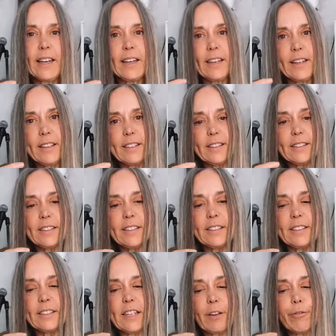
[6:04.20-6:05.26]

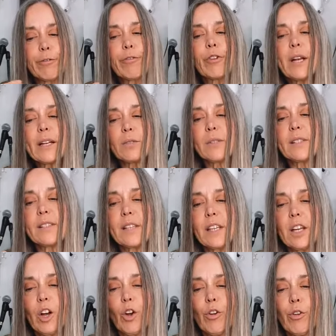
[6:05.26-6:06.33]
in a
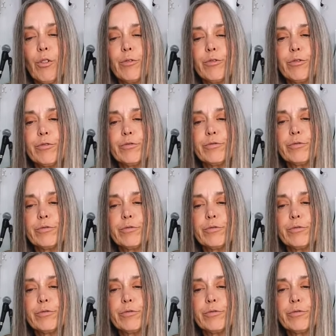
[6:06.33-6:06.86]
frequency of